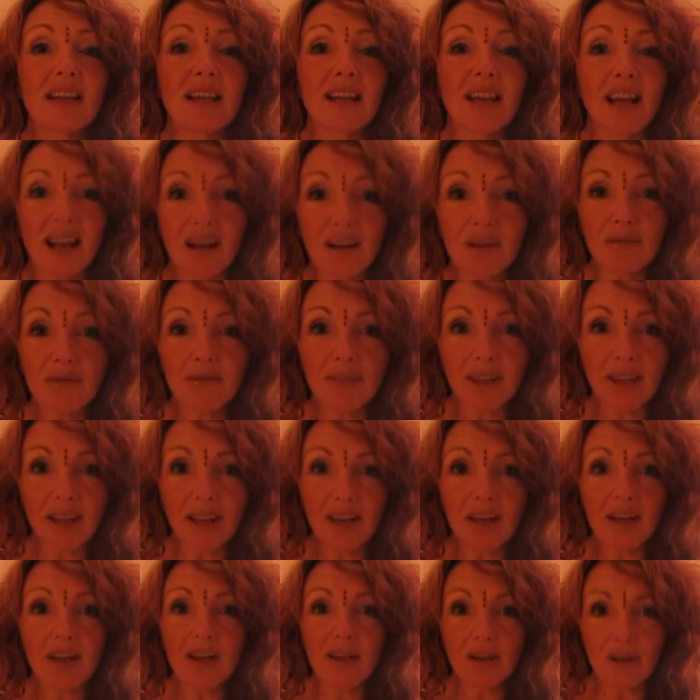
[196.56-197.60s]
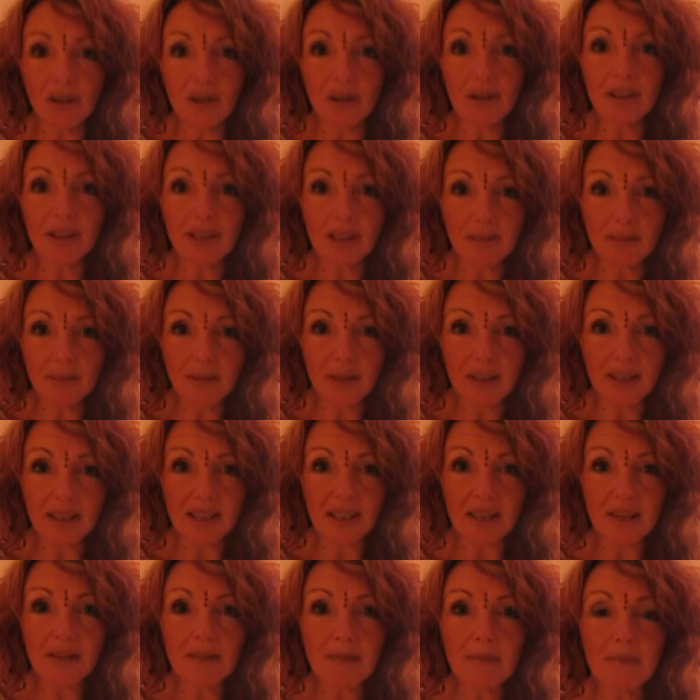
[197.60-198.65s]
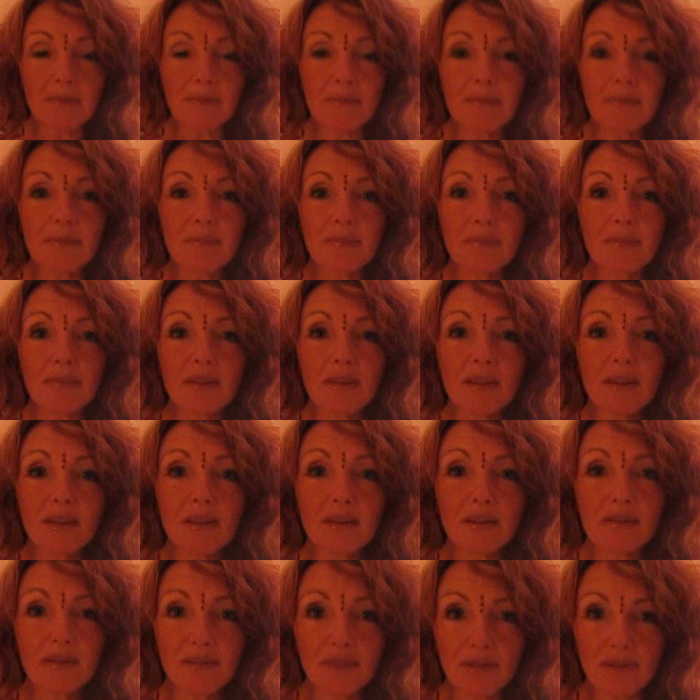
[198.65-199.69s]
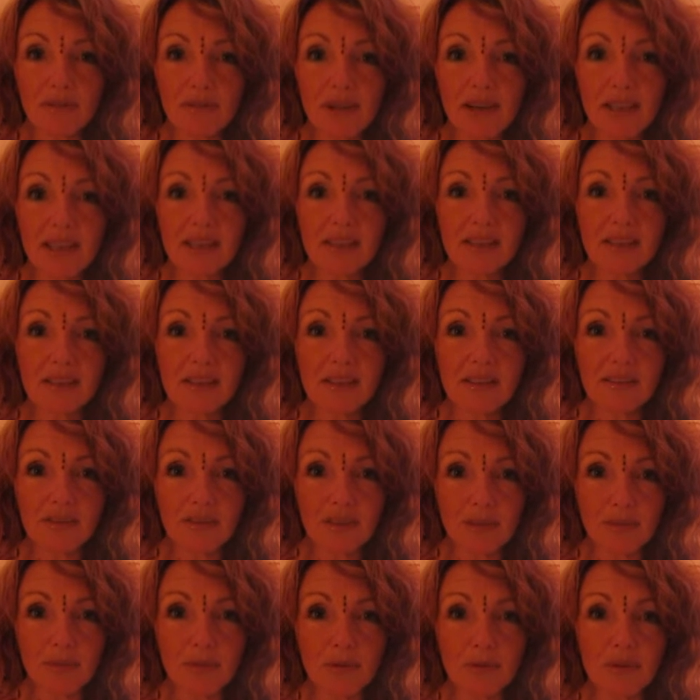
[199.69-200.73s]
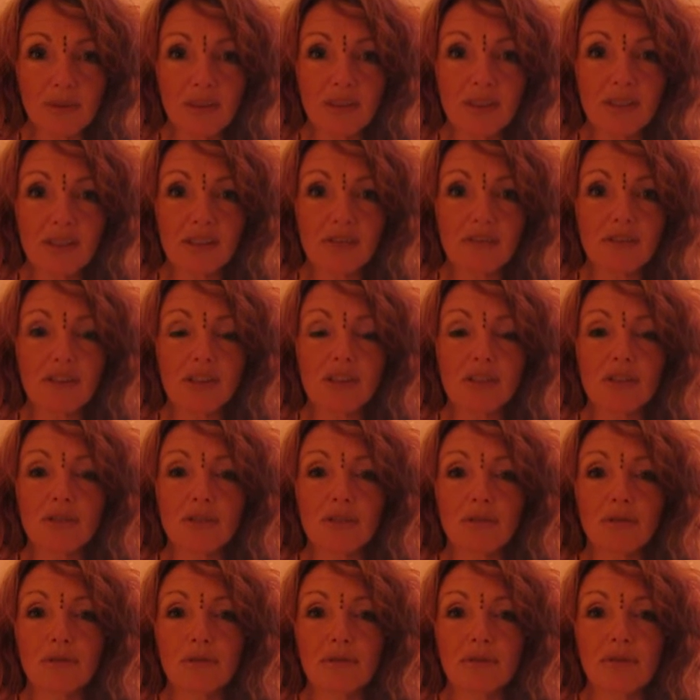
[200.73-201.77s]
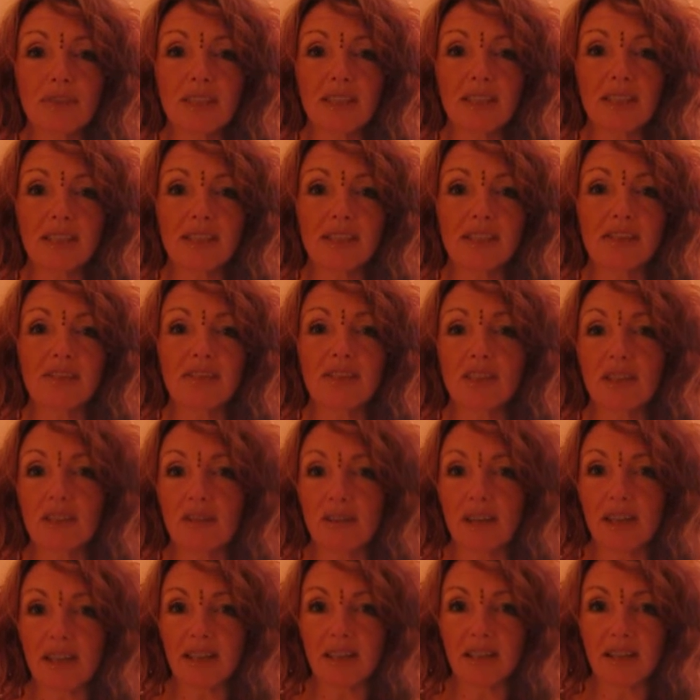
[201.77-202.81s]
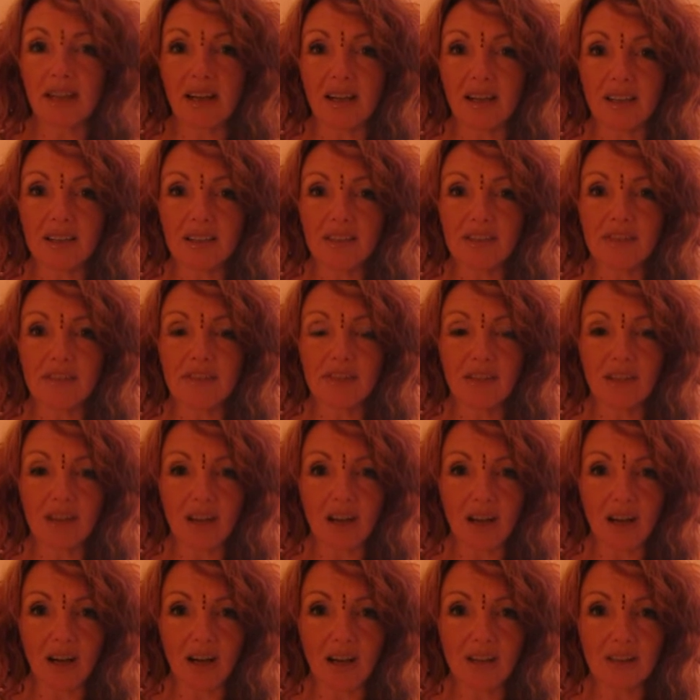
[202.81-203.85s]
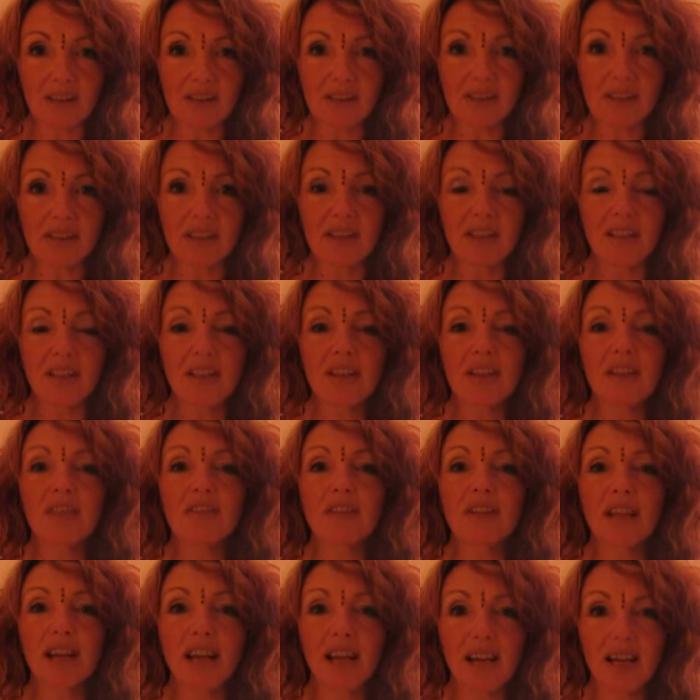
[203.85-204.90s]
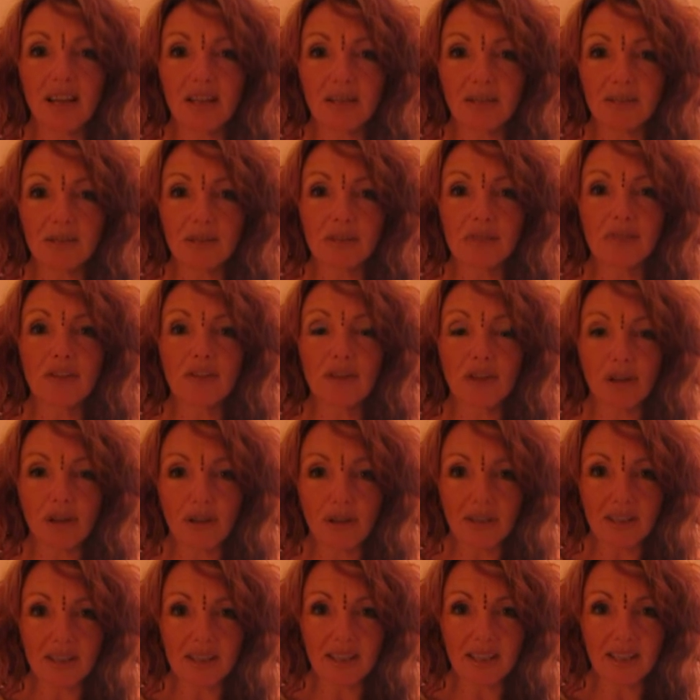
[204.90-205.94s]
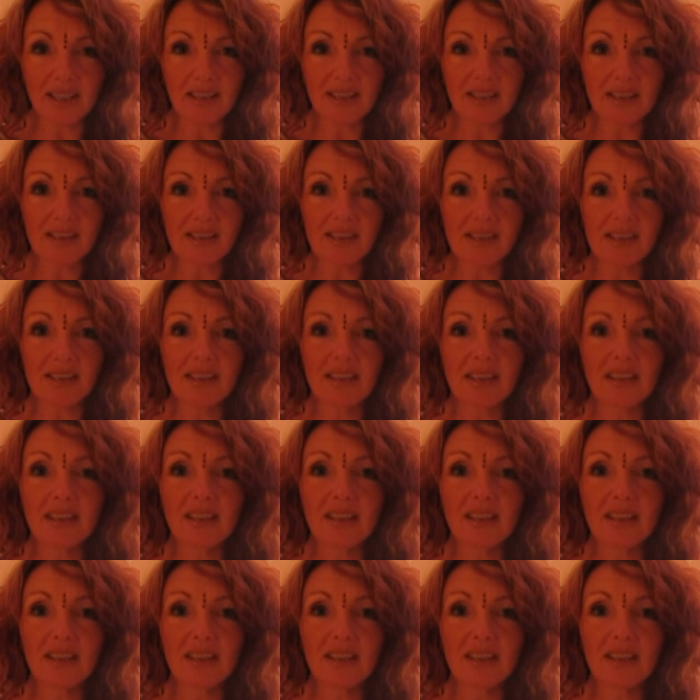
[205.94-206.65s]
out there earning money for the rent, for the mortgage, for the school fees, for the credit cards, for the cars, for the house, for the holidays.